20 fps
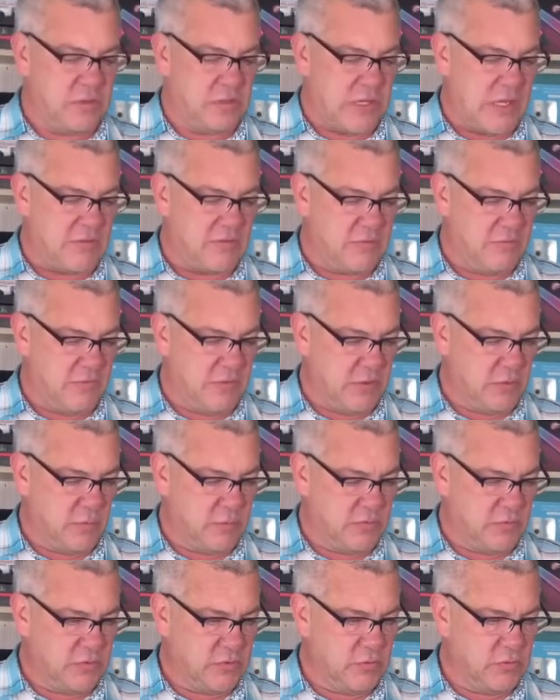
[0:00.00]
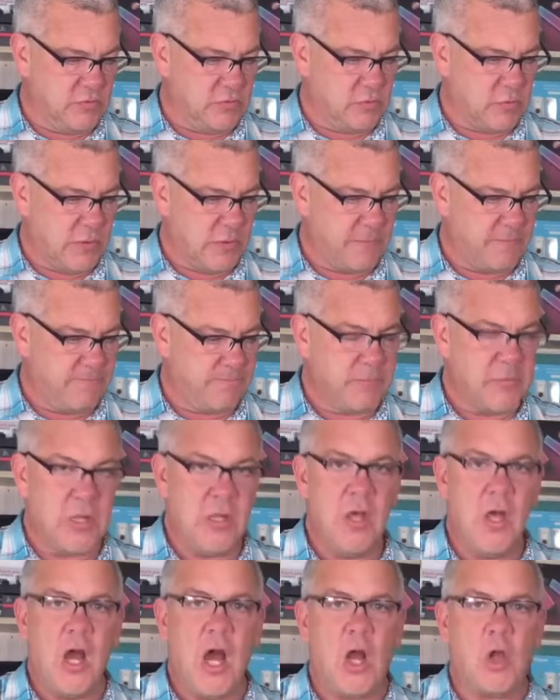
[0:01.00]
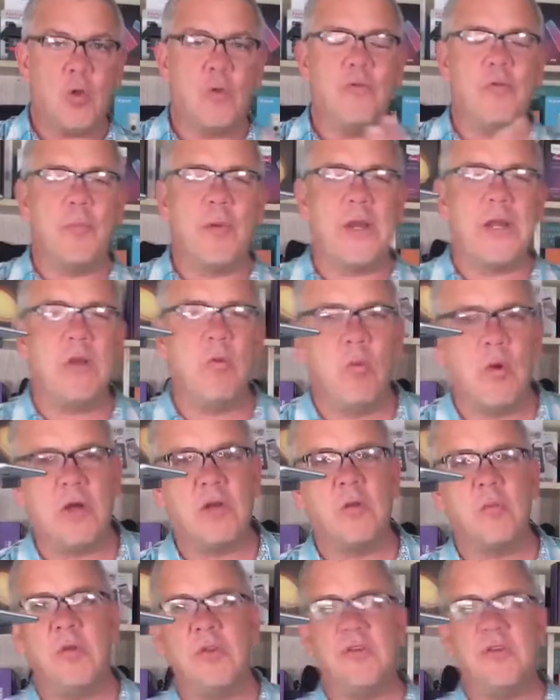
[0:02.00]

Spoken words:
that's available to you as well. Hello everybody and welcome to